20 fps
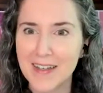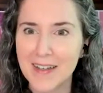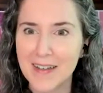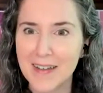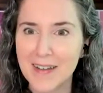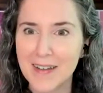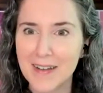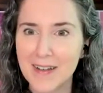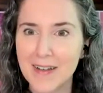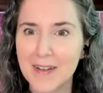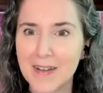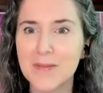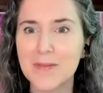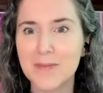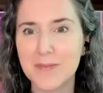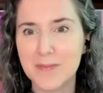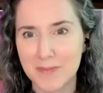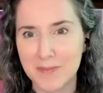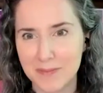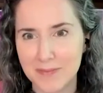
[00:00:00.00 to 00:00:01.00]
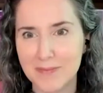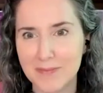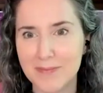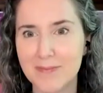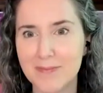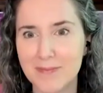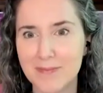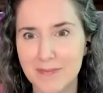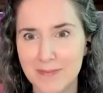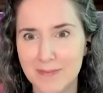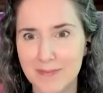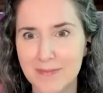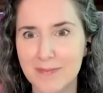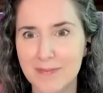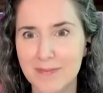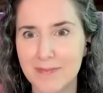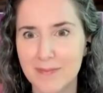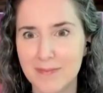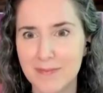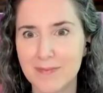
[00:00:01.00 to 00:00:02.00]

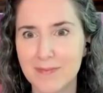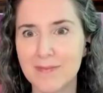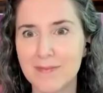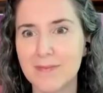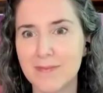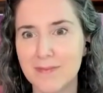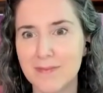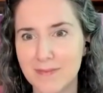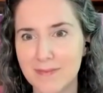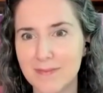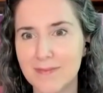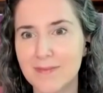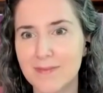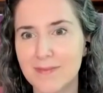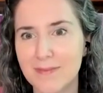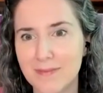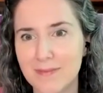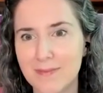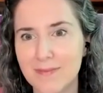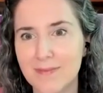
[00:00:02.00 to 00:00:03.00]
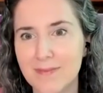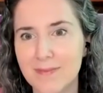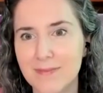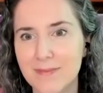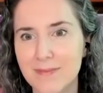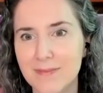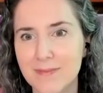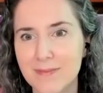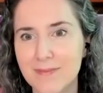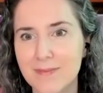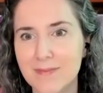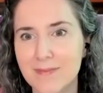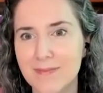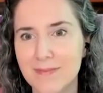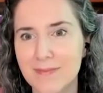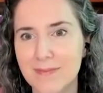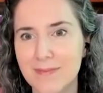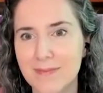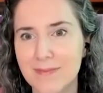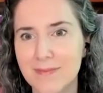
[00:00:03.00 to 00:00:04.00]

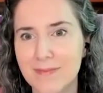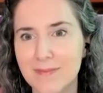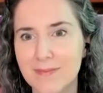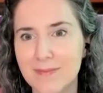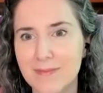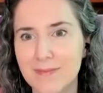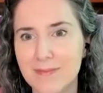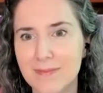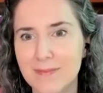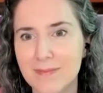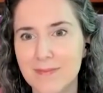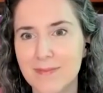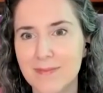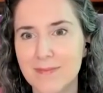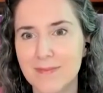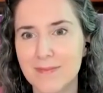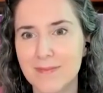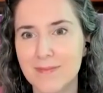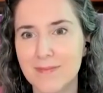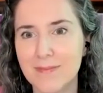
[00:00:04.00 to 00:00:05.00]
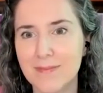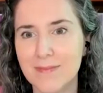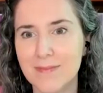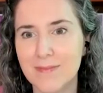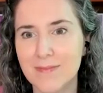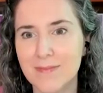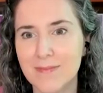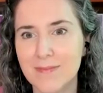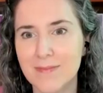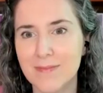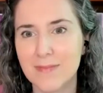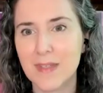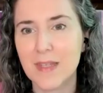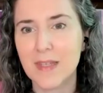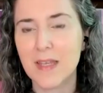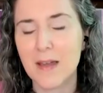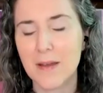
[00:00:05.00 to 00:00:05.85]
This person isn't speaking.